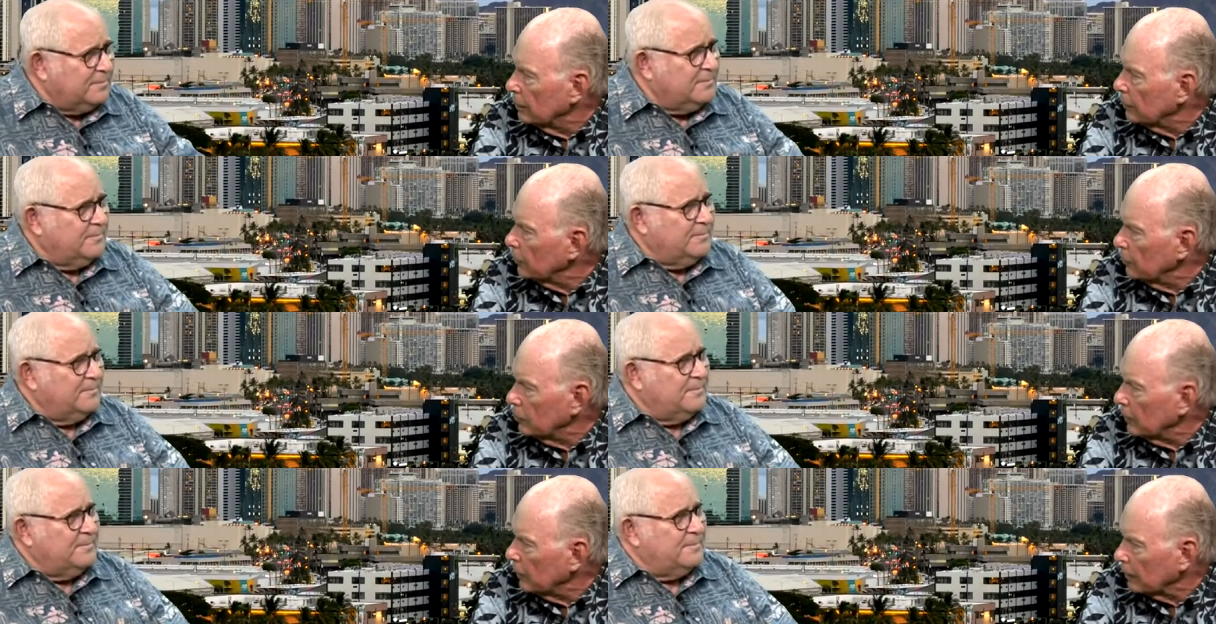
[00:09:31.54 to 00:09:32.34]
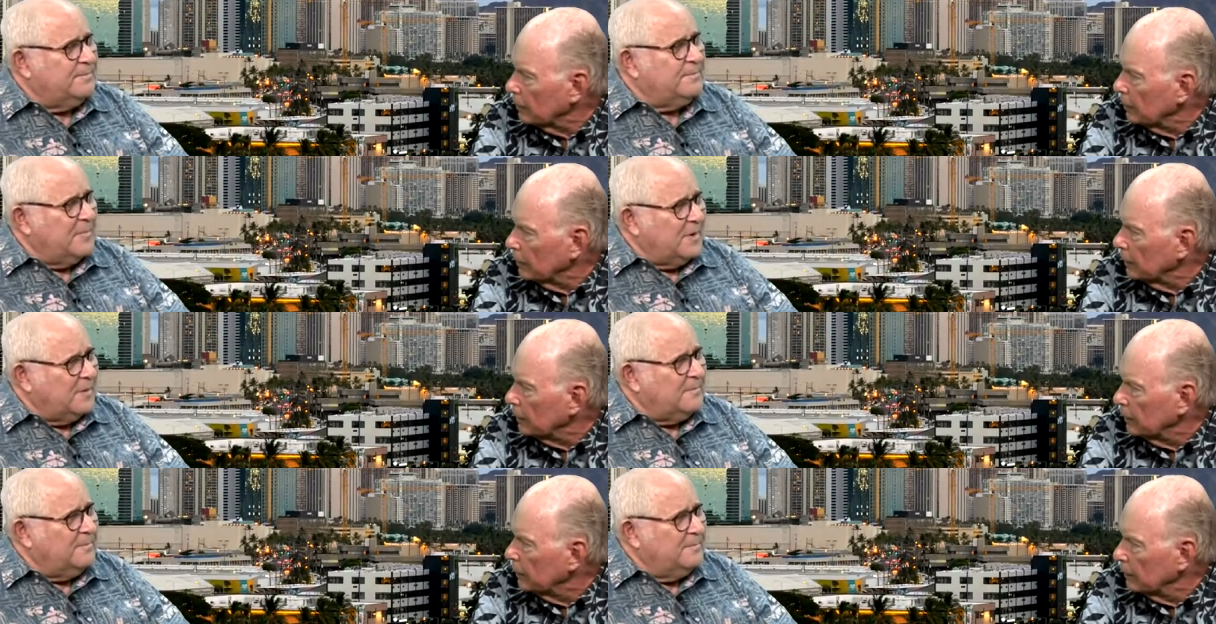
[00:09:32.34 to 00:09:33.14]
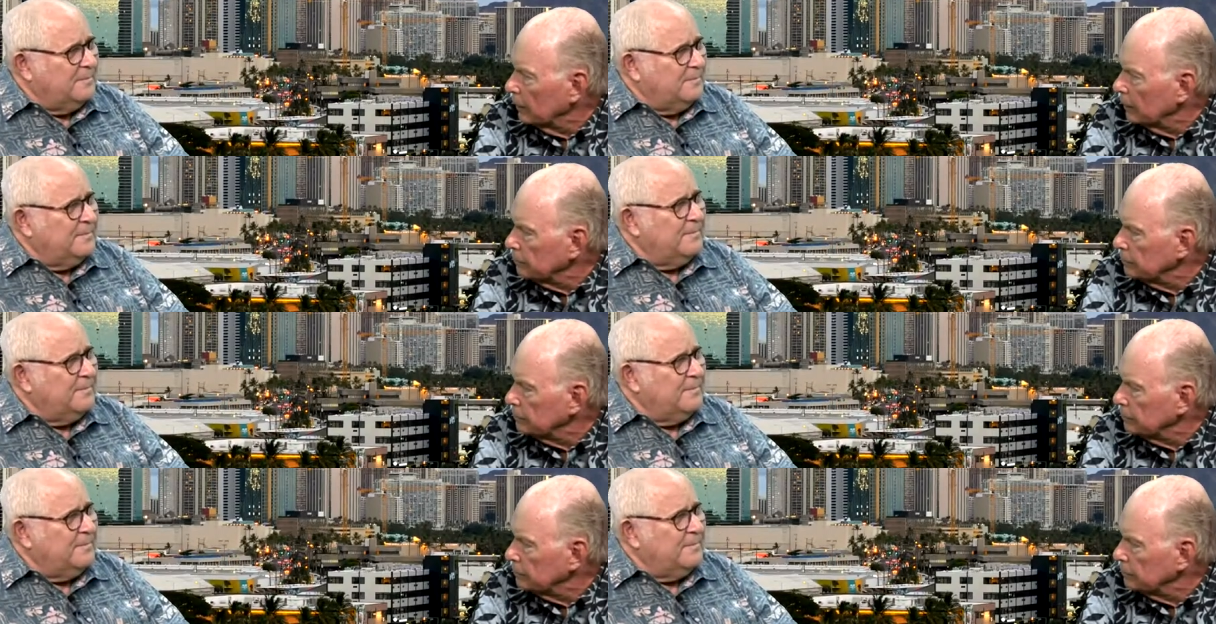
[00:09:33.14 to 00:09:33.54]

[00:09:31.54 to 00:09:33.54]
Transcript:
Speaker 1: Are going back, yeah. yeah. Uh,